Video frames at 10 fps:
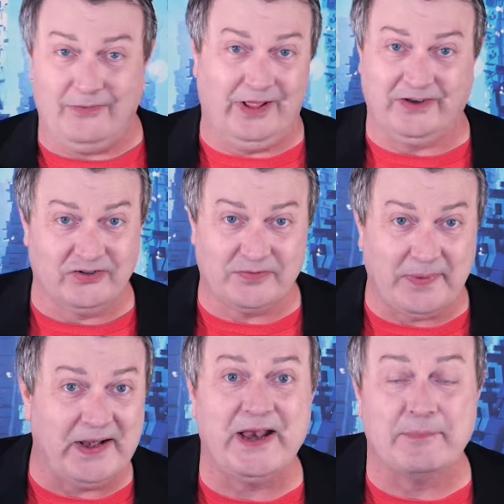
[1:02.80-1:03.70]
I don't
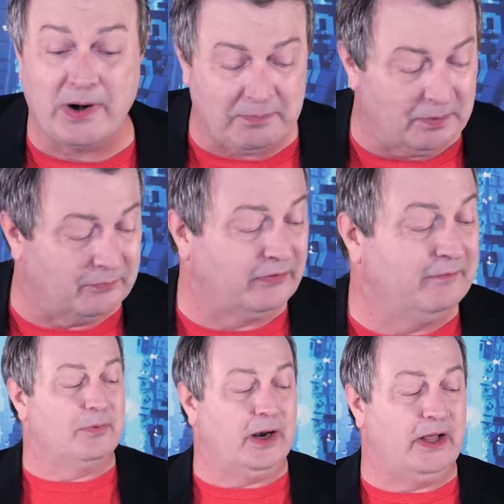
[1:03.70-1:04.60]
anticipate any problems.
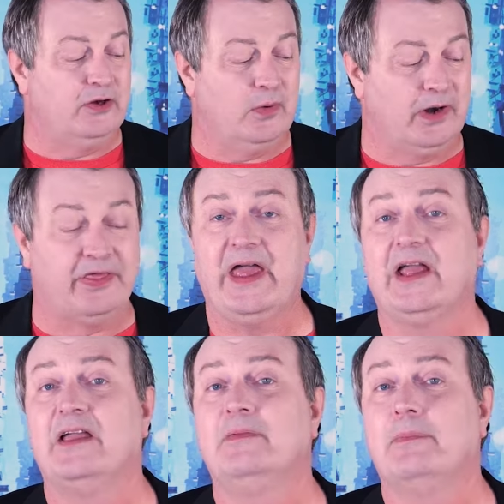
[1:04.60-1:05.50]
But I do want to
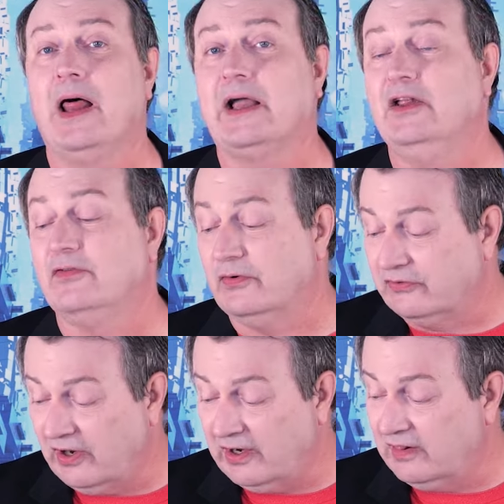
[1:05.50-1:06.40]
thank Blokees
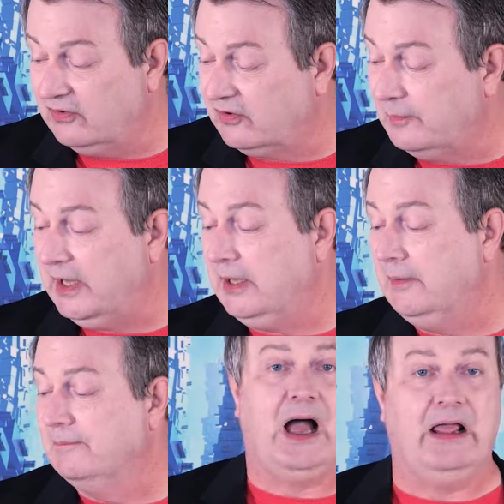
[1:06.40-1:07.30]
for sending these to me.
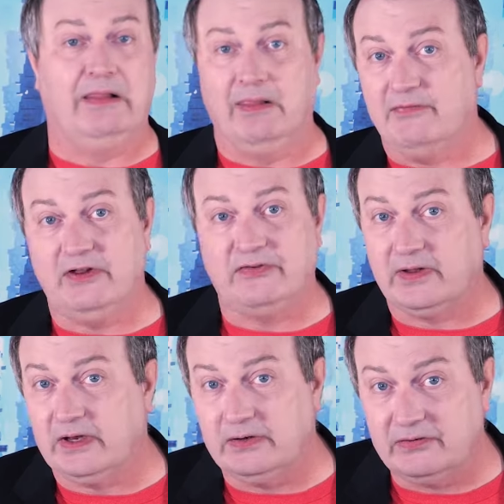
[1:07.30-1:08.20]
I love these
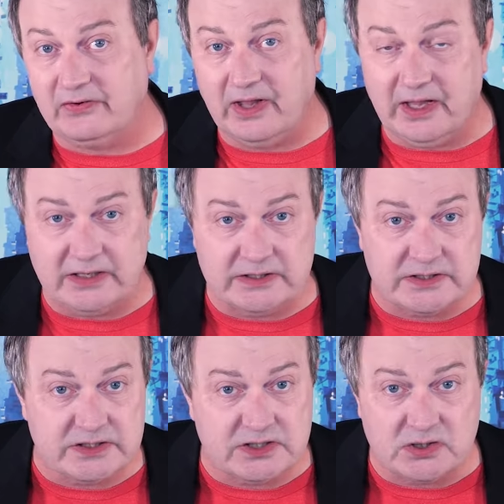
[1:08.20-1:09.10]
figures,
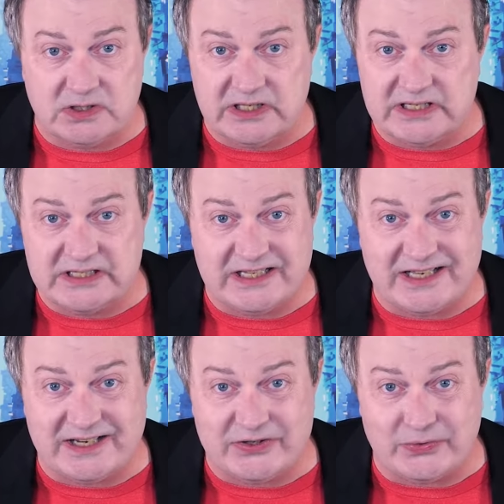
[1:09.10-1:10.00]
and so let's
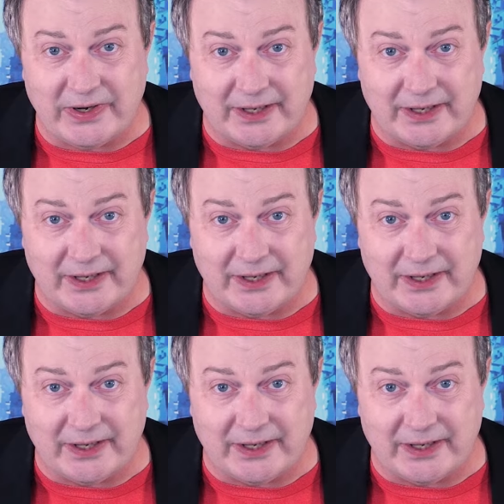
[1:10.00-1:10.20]
get into